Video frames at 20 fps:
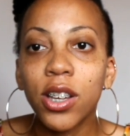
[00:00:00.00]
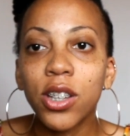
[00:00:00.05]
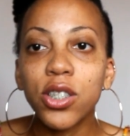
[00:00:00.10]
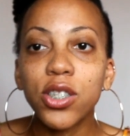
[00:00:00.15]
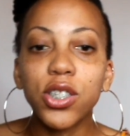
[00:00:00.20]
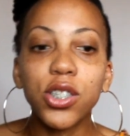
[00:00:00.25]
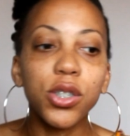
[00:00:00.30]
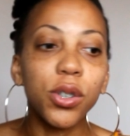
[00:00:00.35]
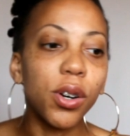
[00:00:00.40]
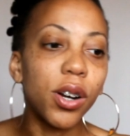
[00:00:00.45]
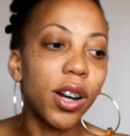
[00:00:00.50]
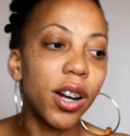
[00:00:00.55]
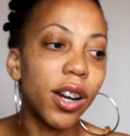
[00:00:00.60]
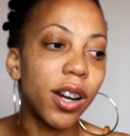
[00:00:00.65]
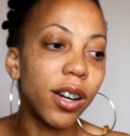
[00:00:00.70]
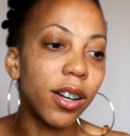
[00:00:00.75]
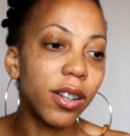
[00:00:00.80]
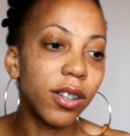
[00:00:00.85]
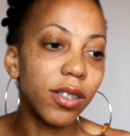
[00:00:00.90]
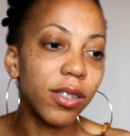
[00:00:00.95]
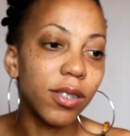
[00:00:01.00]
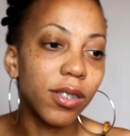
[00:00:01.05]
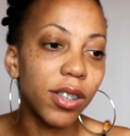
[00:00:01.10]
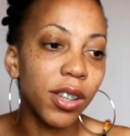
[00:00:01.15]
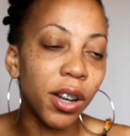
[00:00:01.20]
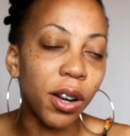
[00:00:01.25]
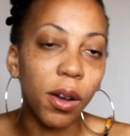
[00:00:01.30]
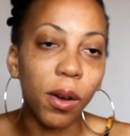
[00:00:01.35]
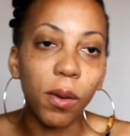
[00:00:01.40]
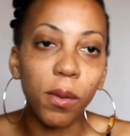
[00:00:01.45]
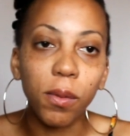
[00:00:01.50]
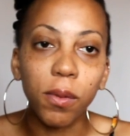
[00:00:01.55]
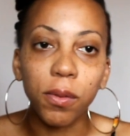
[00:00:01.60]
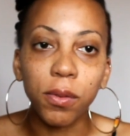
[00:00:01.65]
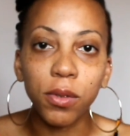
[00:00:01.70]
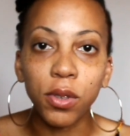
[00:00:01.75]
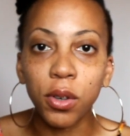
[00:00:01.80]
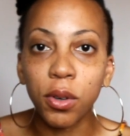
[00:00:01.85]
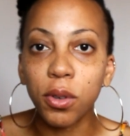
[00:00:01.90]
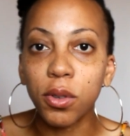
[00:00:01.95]
Sure, you know,
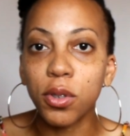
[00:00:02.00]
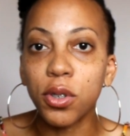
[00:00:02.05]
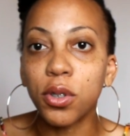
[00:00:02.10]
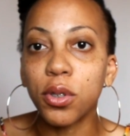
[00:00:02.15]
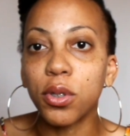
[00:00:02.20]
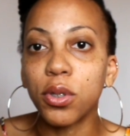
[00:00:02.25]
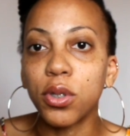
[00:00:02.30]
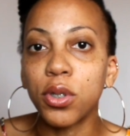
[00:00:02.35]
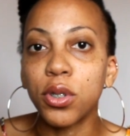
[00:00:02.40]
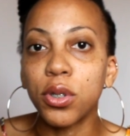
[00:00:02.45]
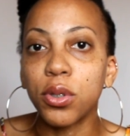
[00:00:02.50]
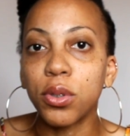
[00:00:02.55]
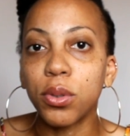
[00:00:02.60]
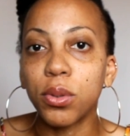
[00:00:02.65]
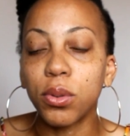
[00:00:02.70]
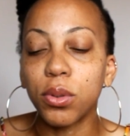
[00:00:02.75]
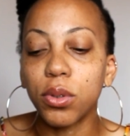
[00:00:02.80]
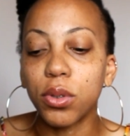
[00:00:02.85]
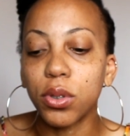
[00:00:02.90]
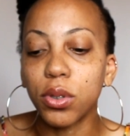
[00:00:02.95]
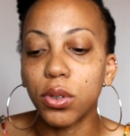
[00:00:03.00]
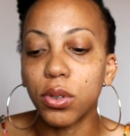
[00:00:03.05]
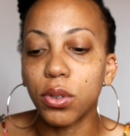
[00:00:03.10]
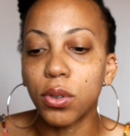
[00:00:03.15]
you you you